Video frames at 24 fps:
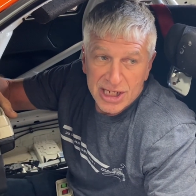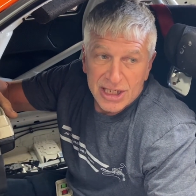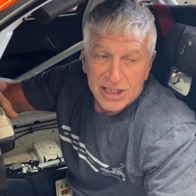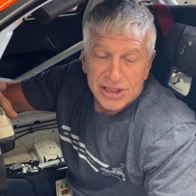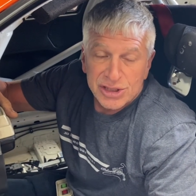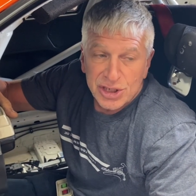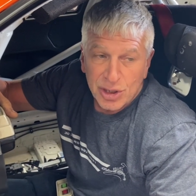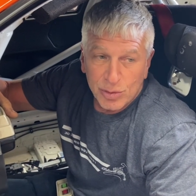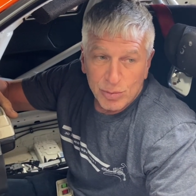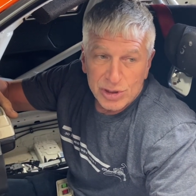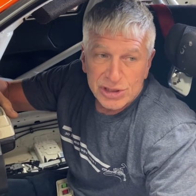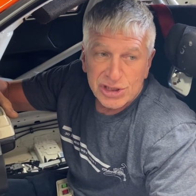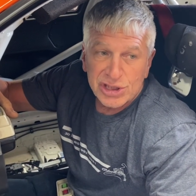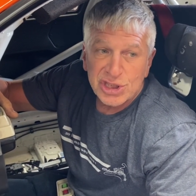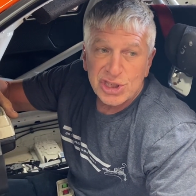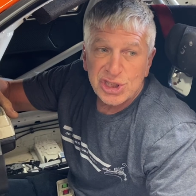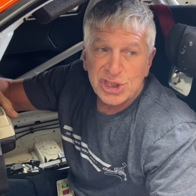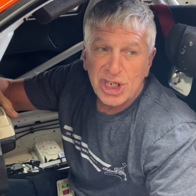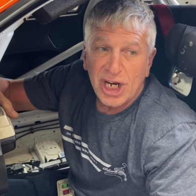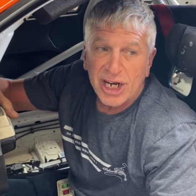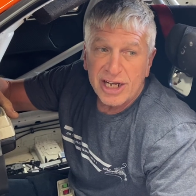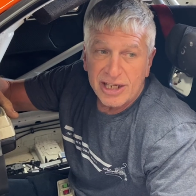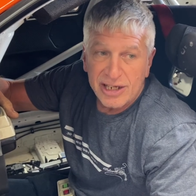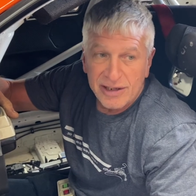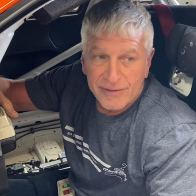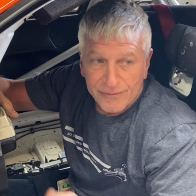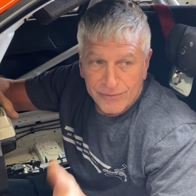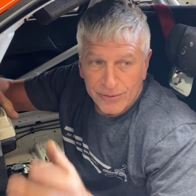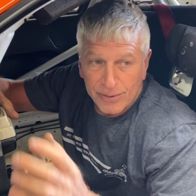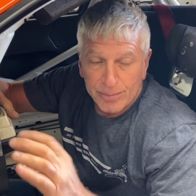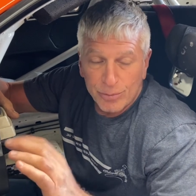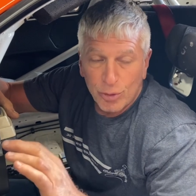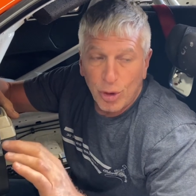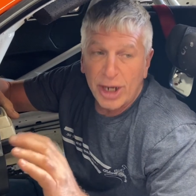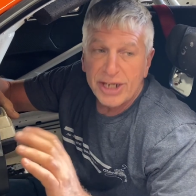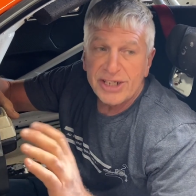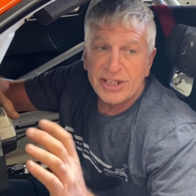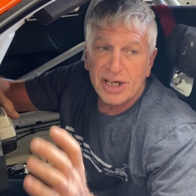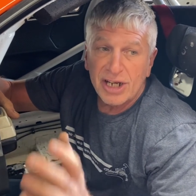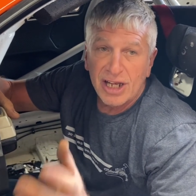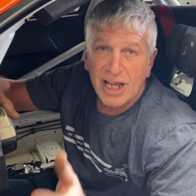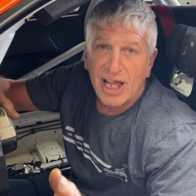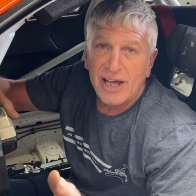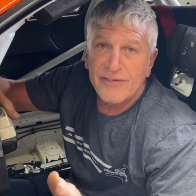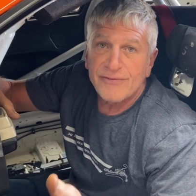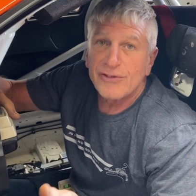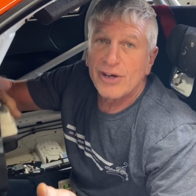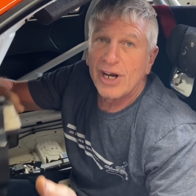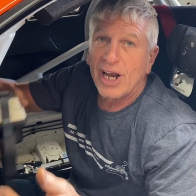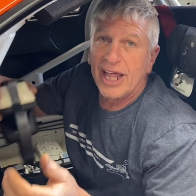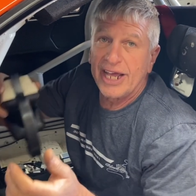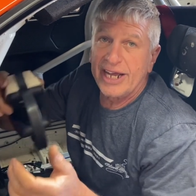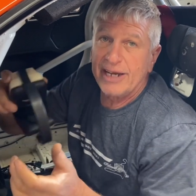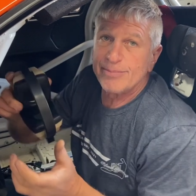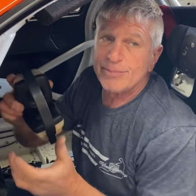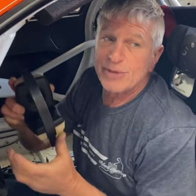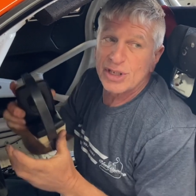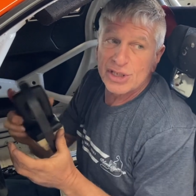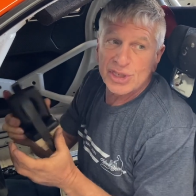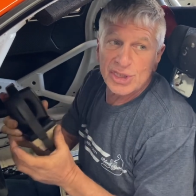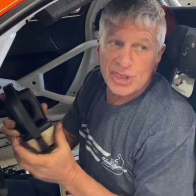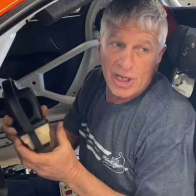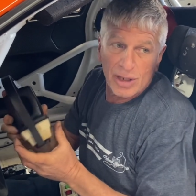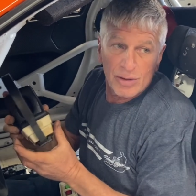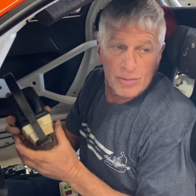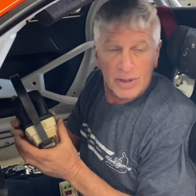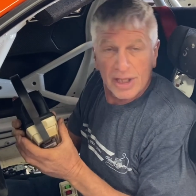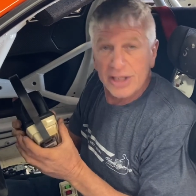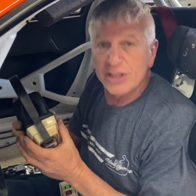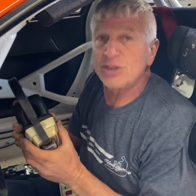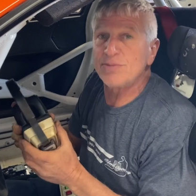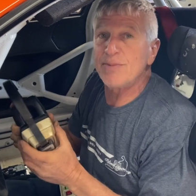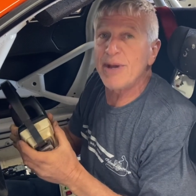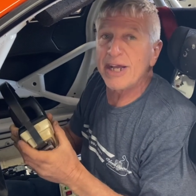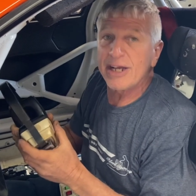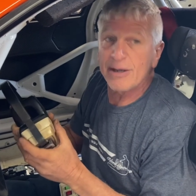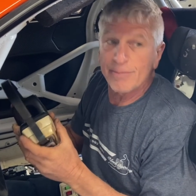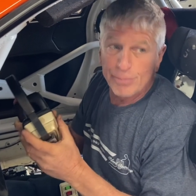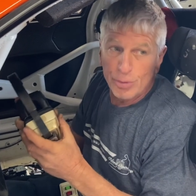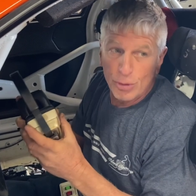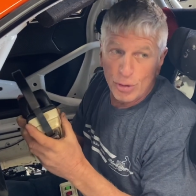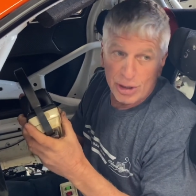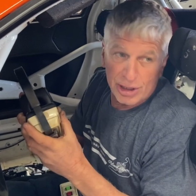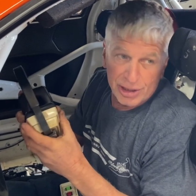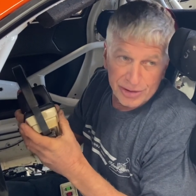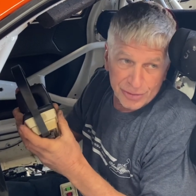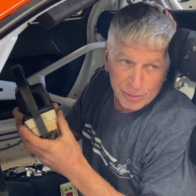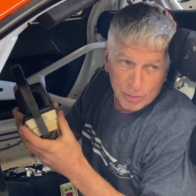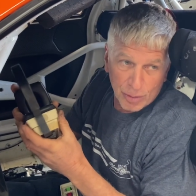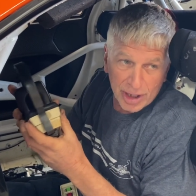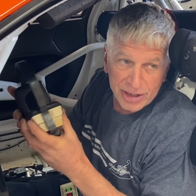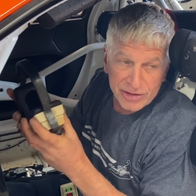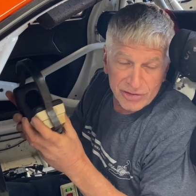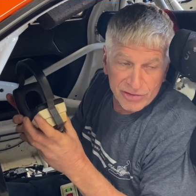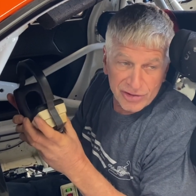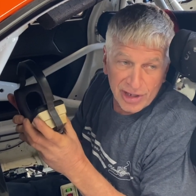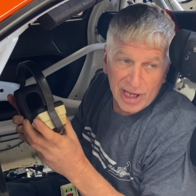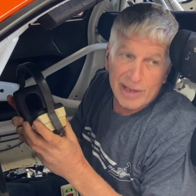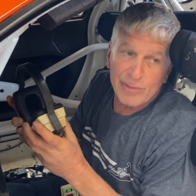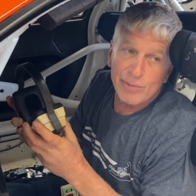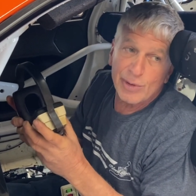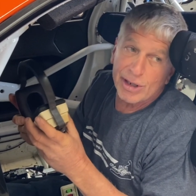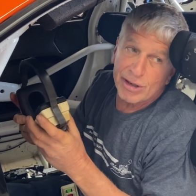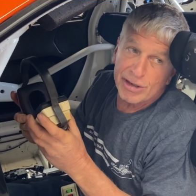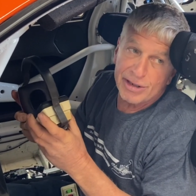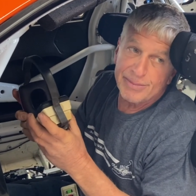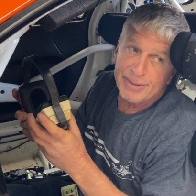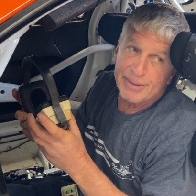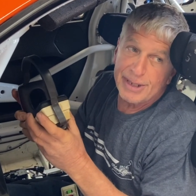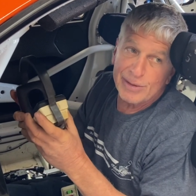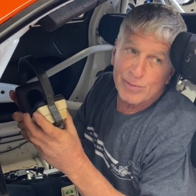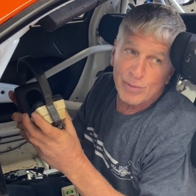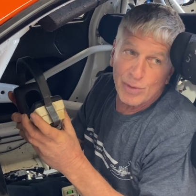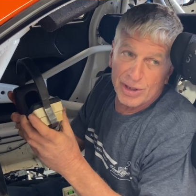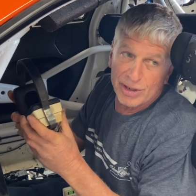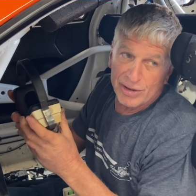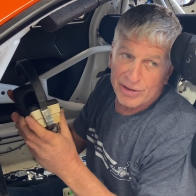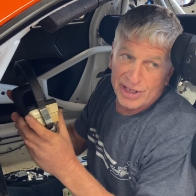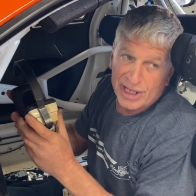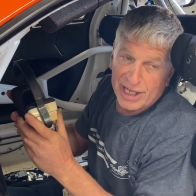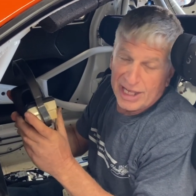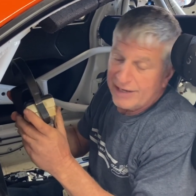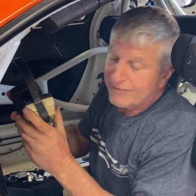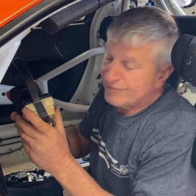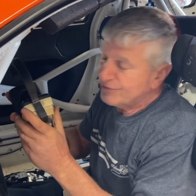So we're just checking from right to left lambda. So let's make a pull on the right side. We already made one on the left.